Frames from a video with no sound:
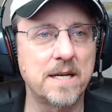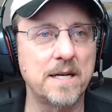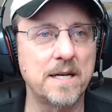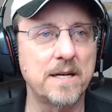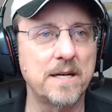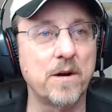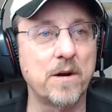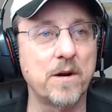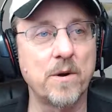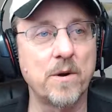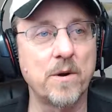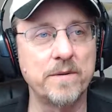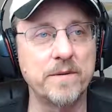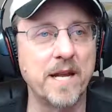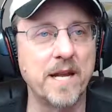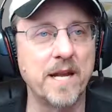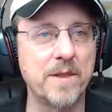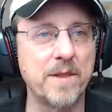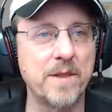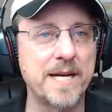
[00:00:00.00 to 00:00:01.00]
or
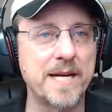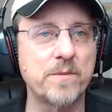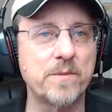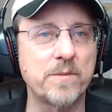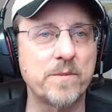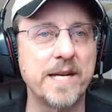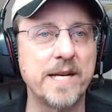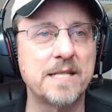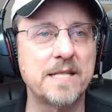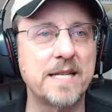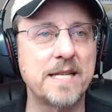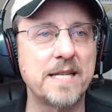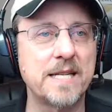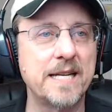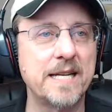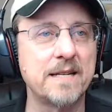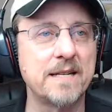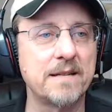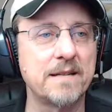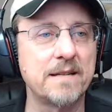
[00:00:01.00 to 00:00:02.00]
the best one he's
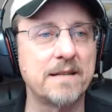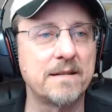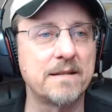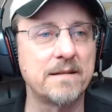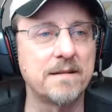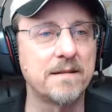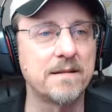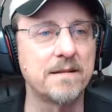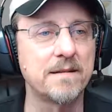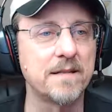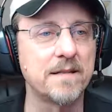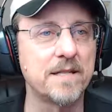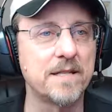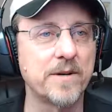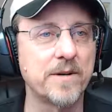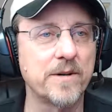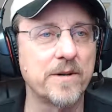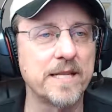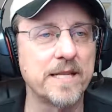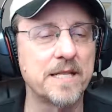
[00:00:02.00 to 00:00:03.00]
seen
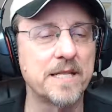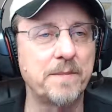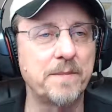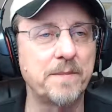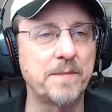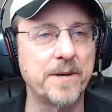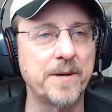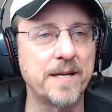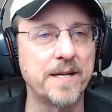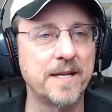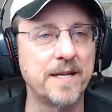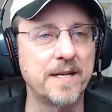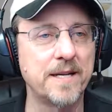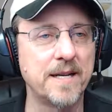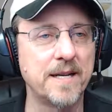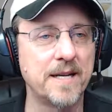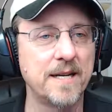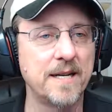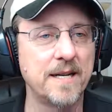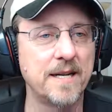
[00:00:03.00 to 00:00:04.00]
during this period,
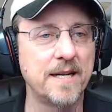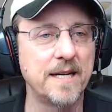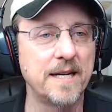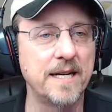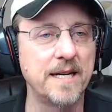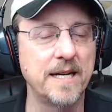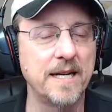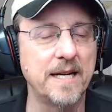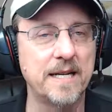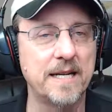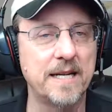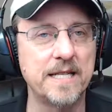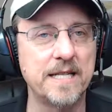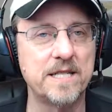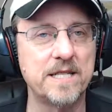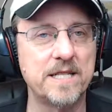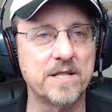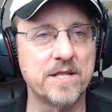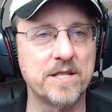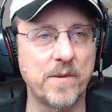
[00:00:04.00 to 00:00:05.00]

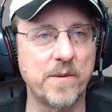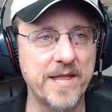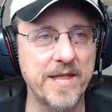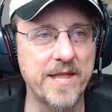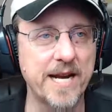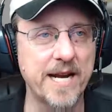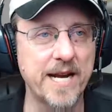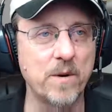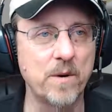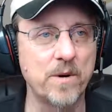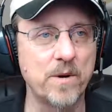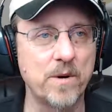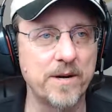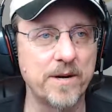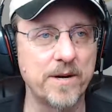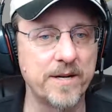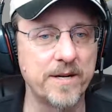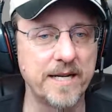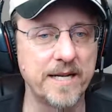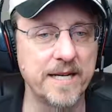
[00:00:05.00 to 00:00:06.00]
is the one that I
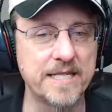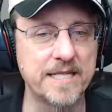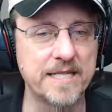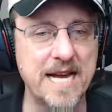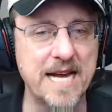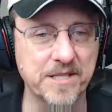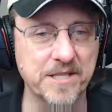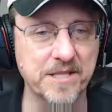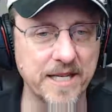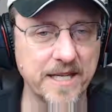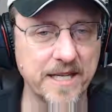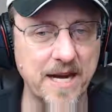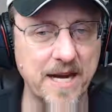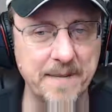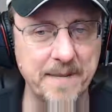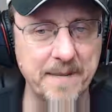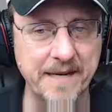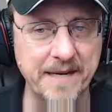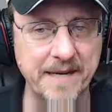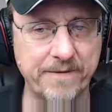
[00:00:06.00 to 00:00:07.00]
ordered. It's actually
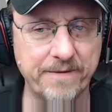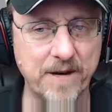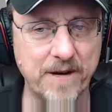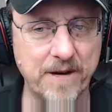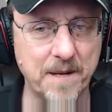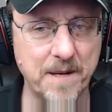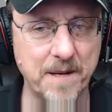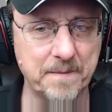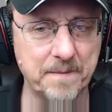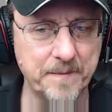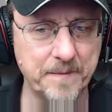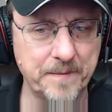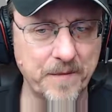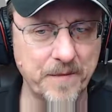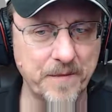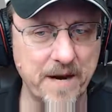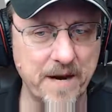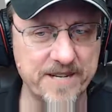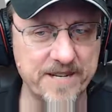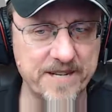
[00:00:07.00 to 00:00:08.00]
coming from
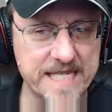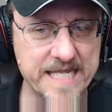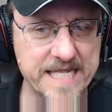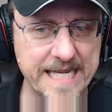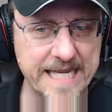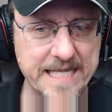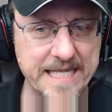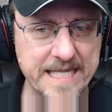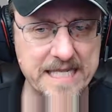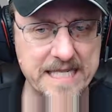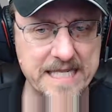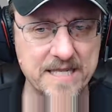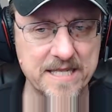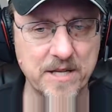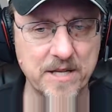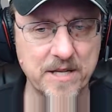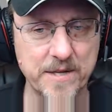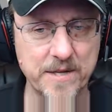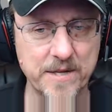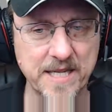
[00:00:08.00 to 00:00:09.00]
overseas,
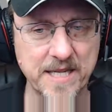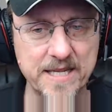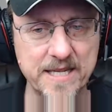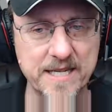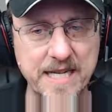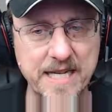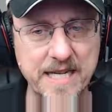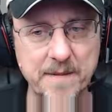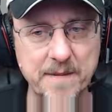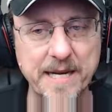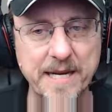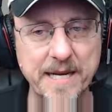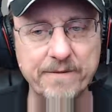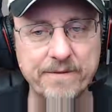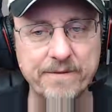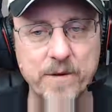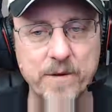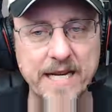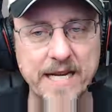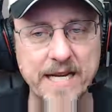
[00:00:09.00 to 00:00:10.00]
so it's going to take a
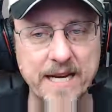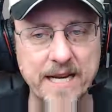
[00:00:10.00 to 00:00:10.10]
minute for it to get